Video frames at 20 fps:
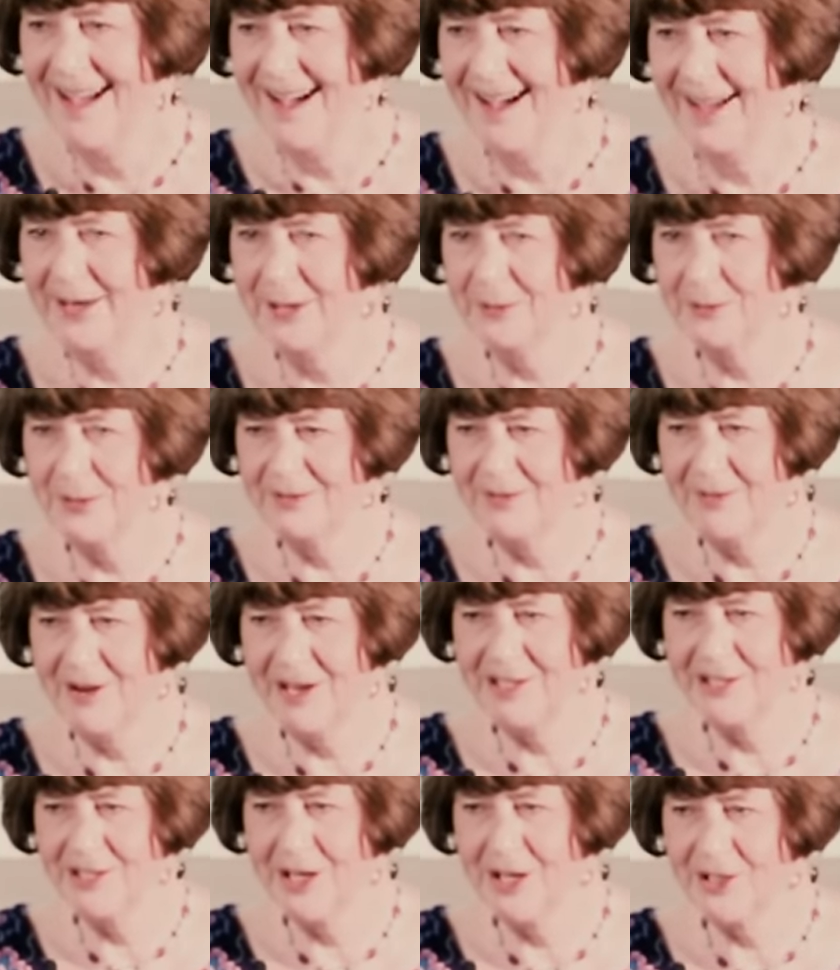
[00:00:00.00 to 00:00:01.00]
And it was
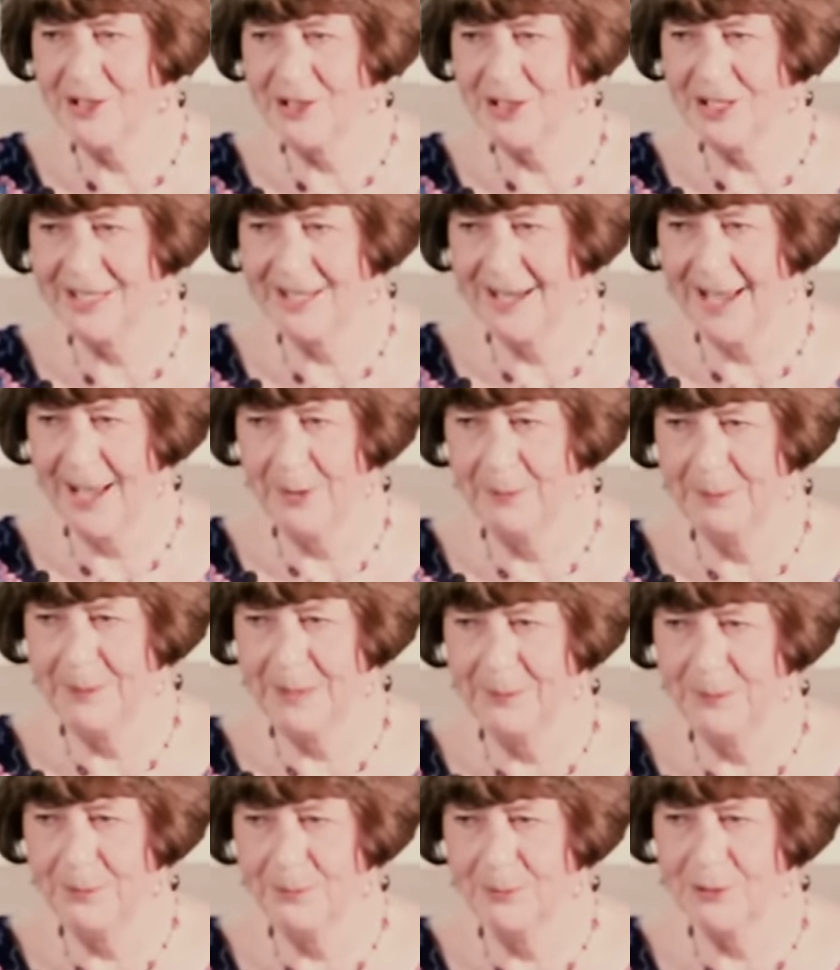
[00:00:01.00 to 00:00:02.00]
very touching how
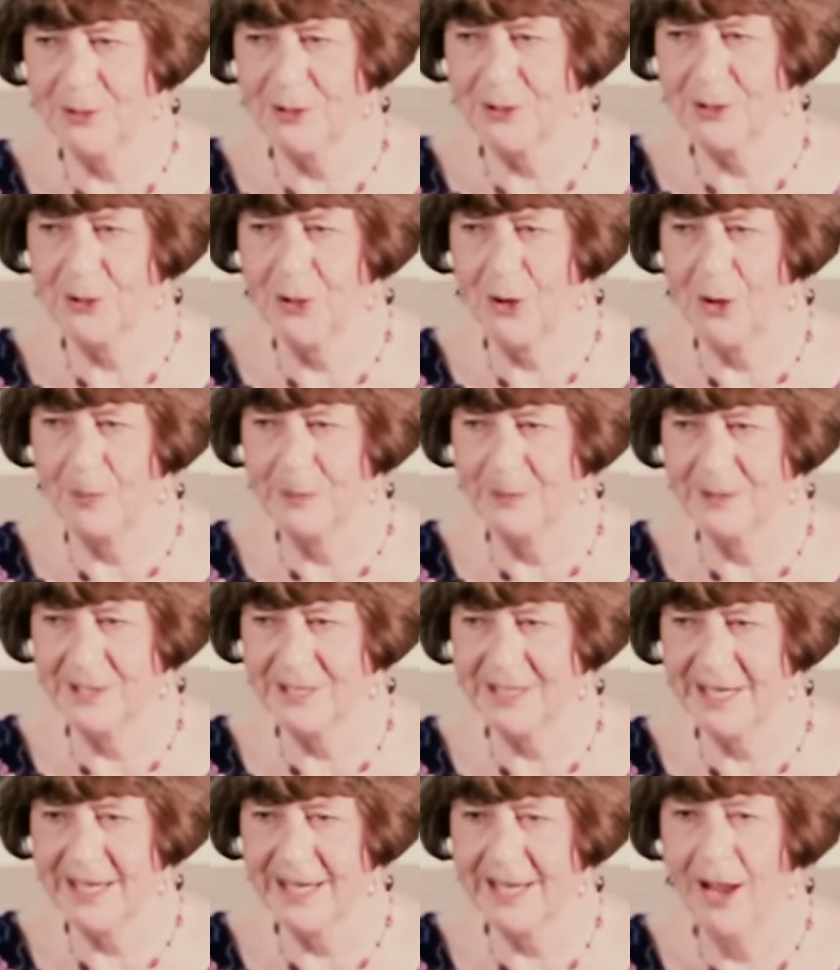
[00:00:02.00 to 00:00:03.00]
people would stop and
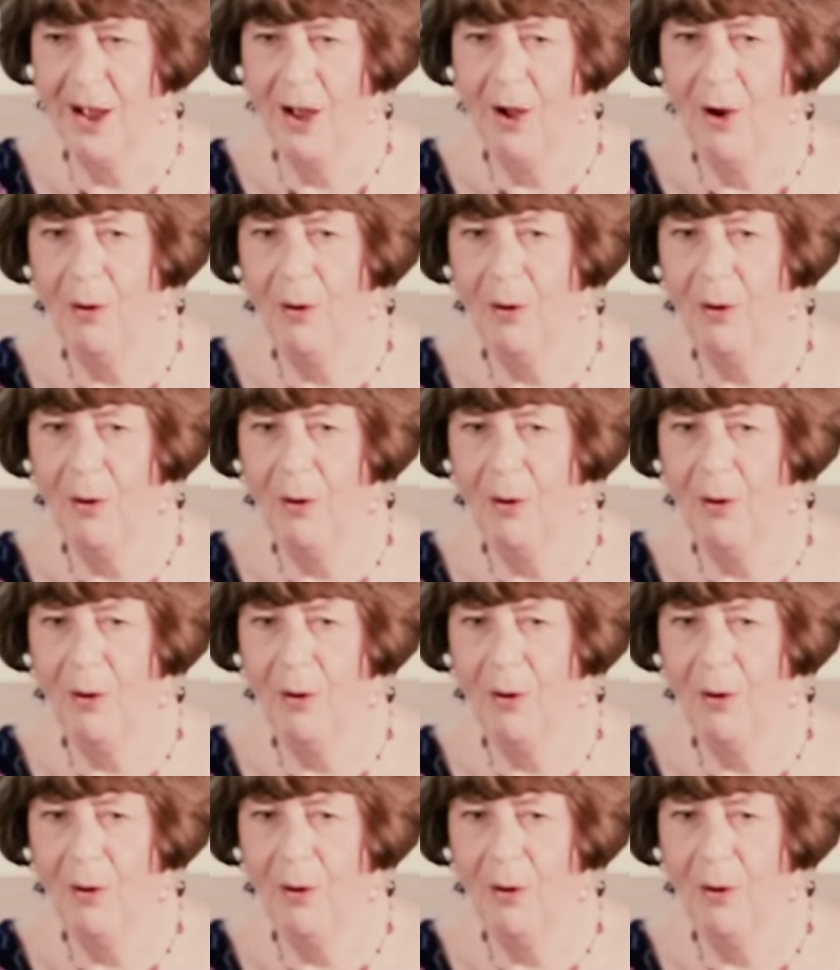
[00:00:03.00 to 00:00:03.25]
say,